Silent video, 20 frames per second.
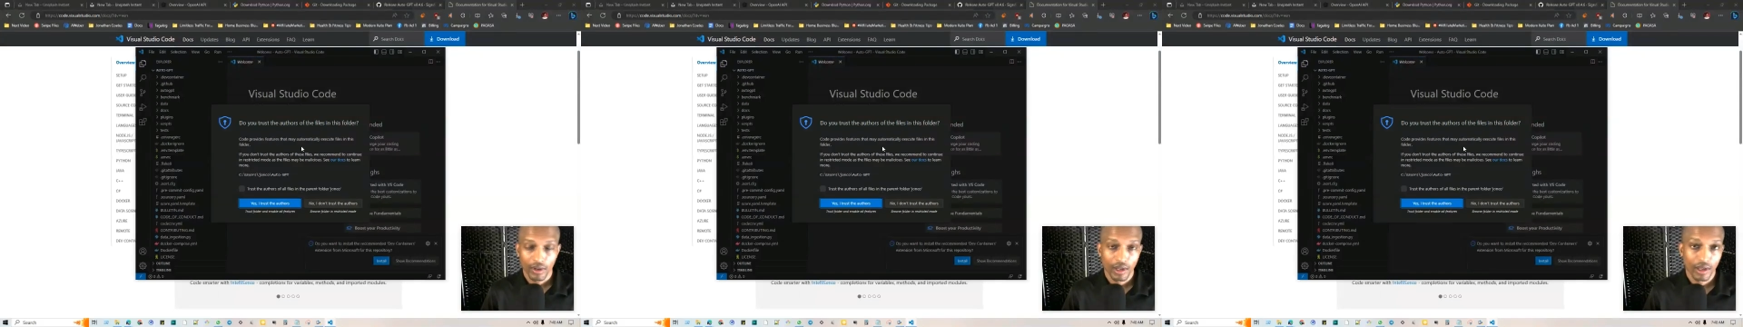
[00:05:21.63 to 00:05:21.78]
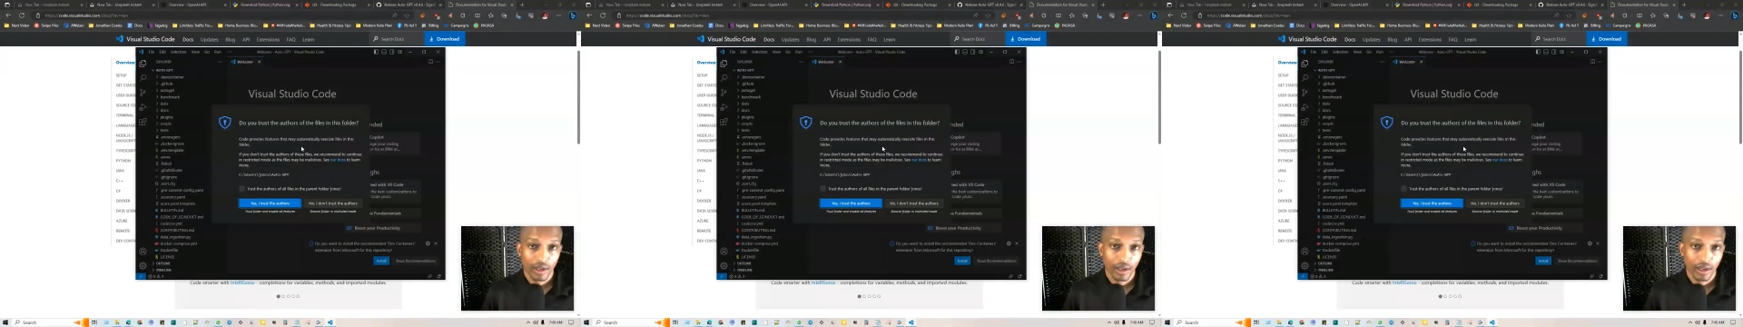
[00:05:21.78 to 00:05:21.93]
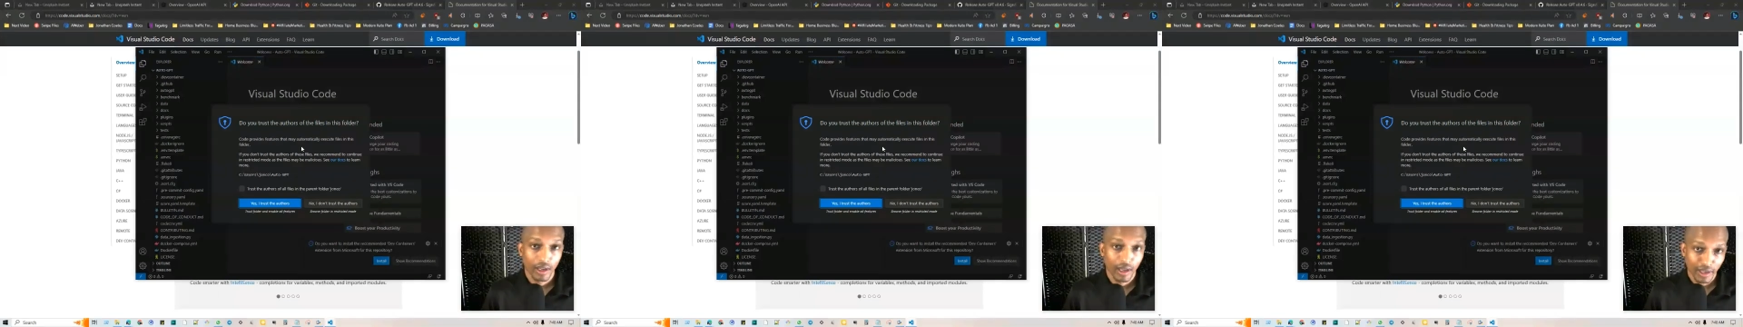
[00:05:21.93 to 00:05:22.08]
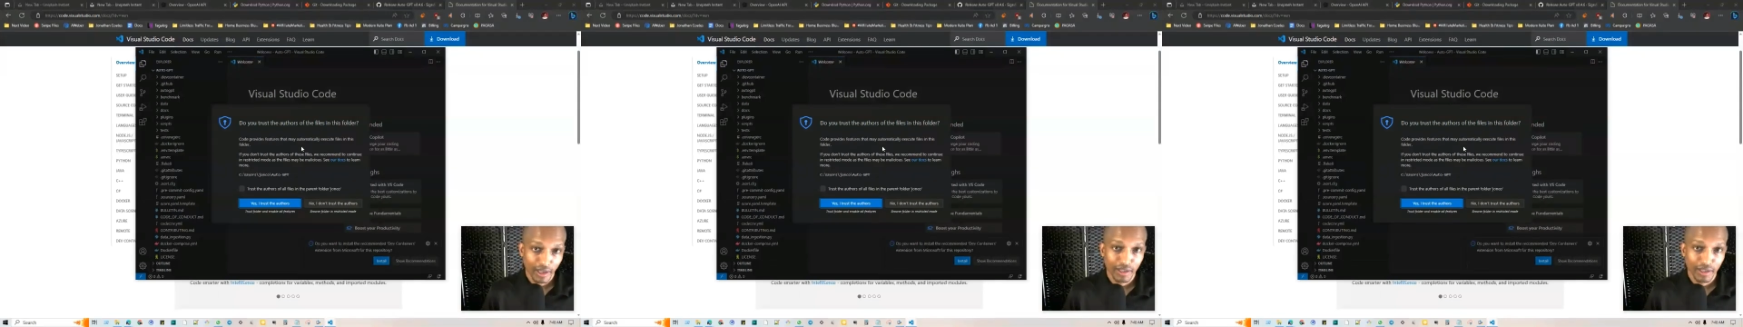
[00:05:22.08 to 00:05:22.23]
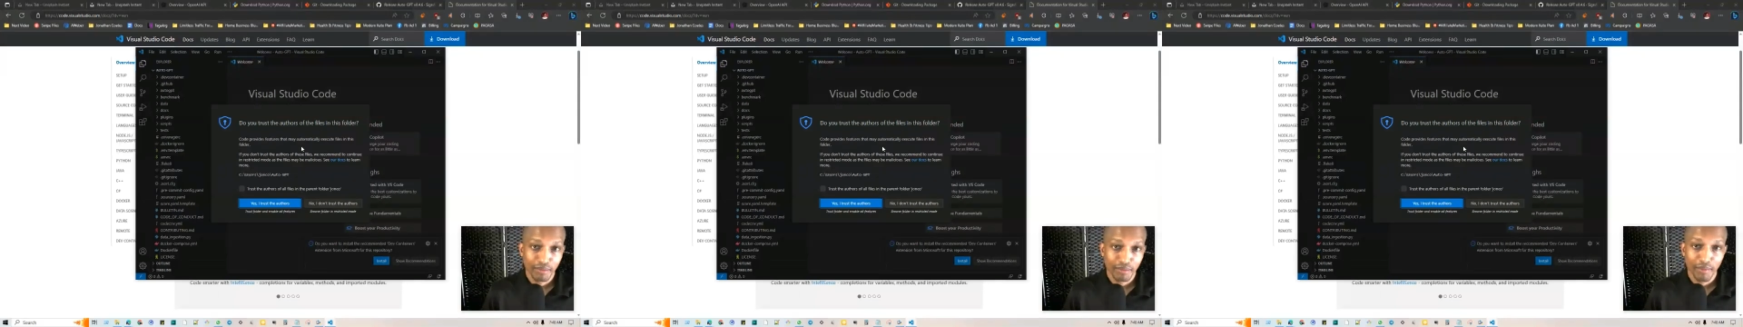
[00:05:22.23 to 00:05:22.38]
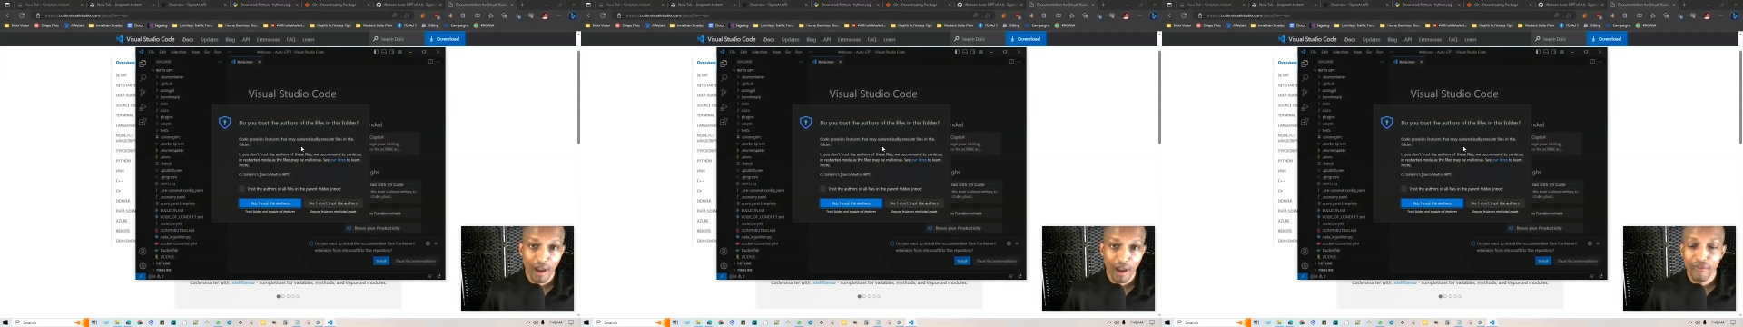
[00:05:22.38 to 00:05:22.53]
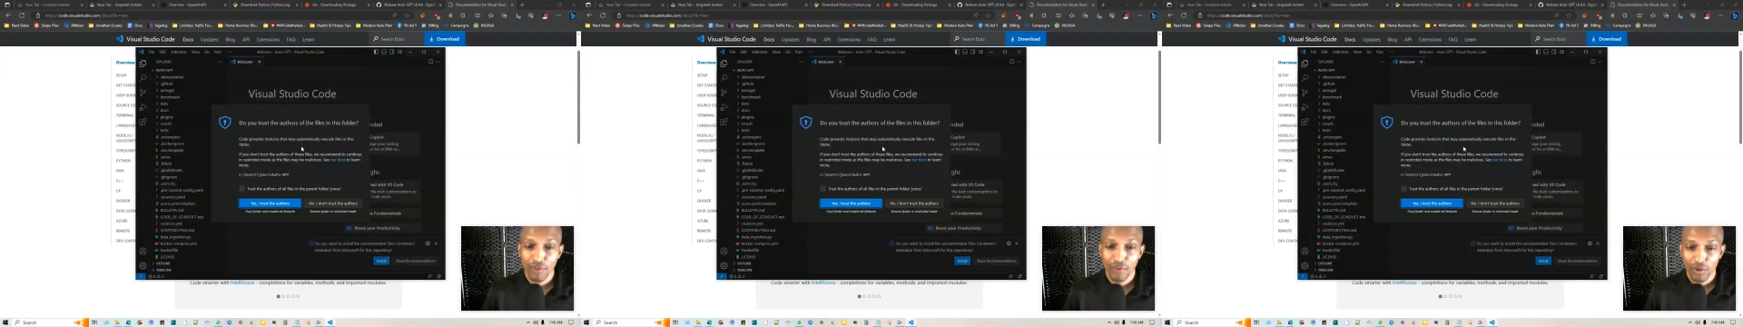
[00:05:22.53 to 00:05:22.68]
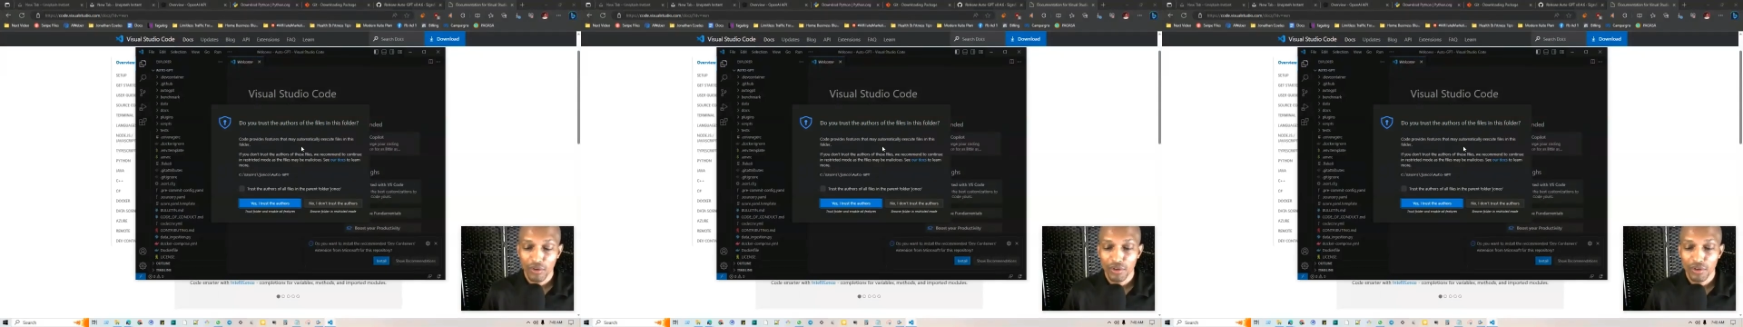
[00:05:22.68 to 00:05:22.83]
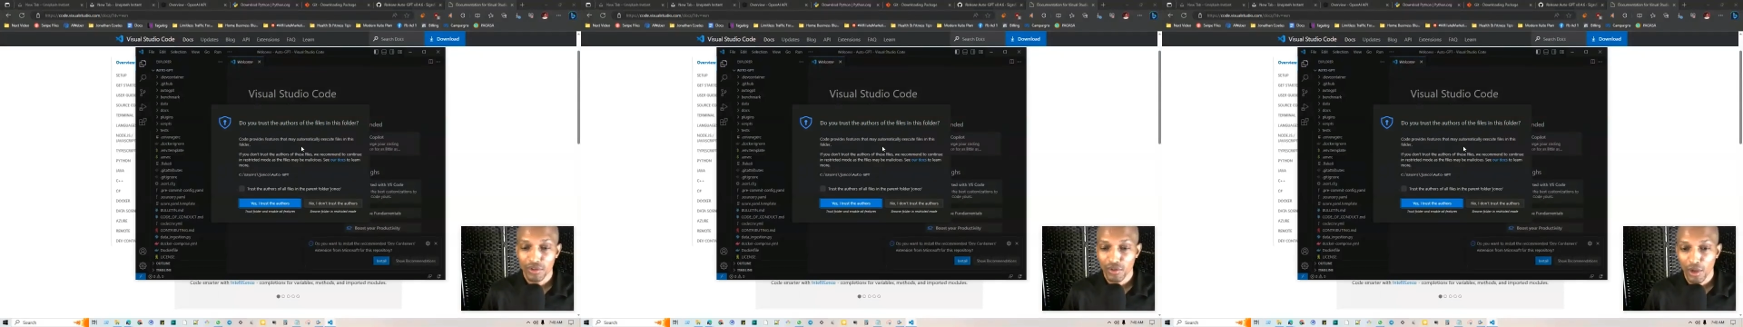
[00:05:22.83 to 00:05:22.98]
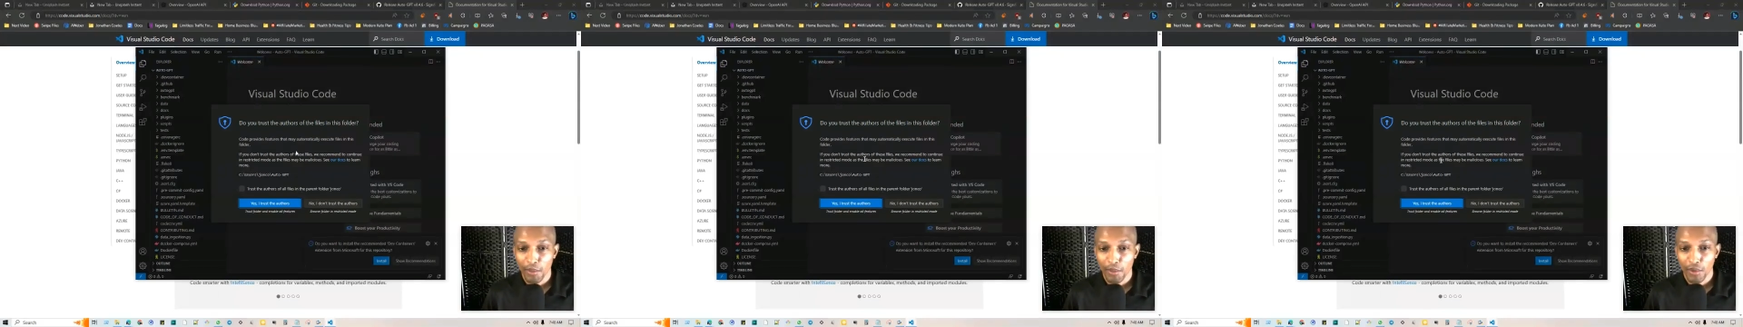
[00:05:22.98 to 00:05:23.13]
And it is my folder,
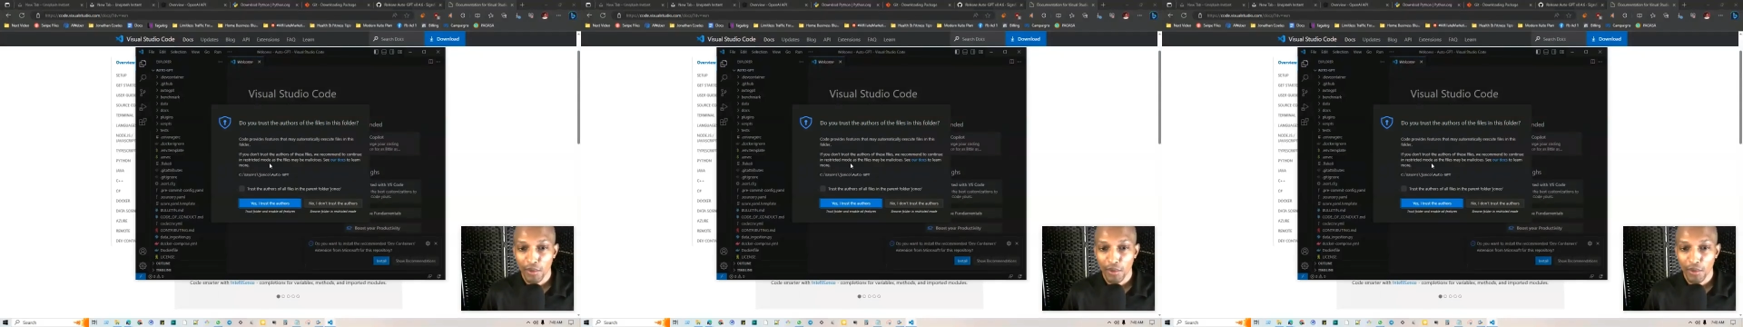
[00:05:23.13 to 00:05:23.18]
so I'm